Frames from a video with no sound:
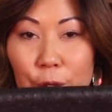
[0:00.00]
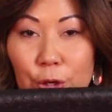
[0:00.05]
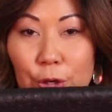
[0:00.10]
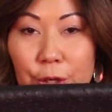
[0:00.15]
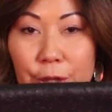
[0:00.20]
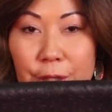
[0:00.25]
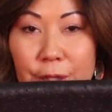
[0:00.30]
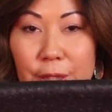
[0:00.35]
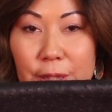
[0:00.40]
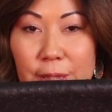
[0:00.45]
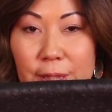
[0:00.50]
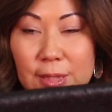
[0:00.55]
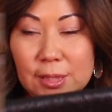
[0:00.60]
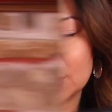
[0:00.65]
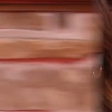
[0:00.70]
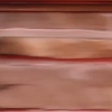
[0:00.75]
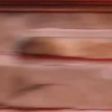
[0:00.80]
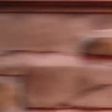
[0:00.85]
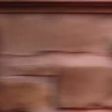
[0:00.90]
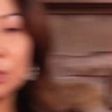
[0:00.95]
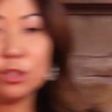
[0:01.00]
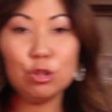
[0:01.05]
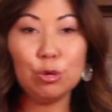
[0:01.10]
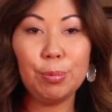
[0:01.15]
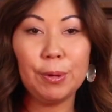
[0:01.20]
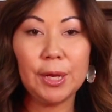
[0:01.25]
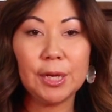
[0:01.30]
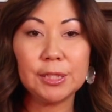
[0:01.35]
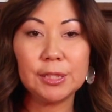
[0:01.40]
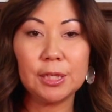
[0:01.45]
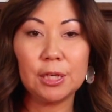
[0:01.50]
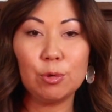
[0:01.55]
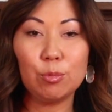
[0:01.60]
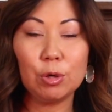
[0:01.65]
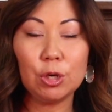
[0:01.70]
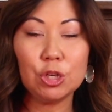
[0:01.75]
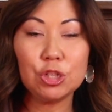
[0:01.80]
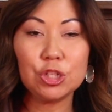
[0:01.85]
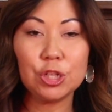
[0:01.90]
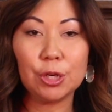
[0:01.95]
wearing this. The next two bags that I
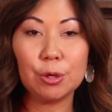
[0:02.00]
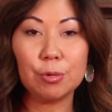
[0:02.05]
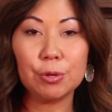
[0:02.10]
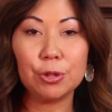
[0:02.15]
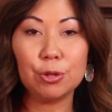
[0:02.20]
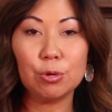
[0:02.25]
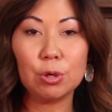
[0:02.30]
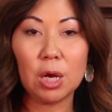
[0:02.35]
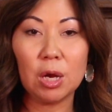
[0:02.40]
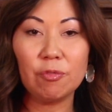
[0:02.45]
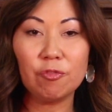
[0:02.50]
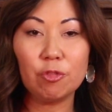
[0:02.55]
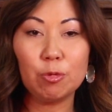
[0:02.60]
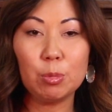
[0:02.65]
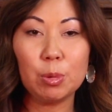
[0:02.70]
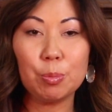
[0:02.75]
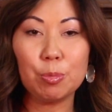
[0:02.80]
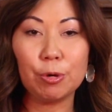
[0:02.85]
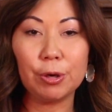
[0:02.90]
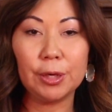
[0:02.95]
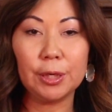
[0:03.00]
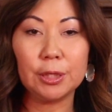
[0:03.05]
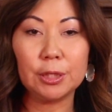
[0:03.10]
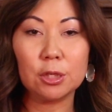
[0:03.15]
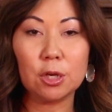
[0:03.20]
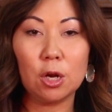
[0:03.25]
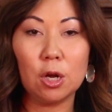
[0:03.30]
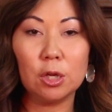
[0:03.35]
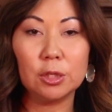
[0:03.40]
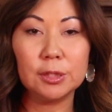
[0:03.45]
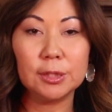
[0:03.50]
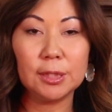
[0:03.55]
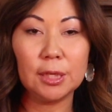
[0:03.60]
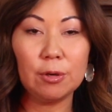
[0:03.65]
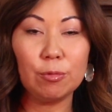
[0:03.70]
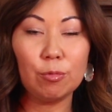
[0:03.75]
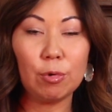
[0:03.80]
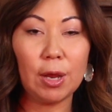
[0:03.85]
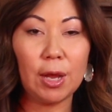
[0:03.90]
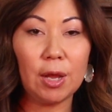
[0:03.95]
want to share with you come from a brand called
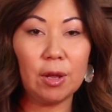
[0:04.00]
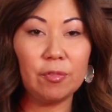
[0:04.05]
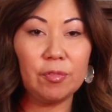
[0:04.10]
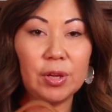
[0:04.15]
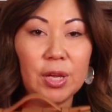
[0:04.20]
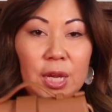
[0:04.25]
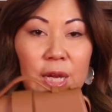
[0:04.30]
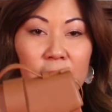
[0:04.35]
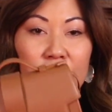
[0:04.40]
Senreve,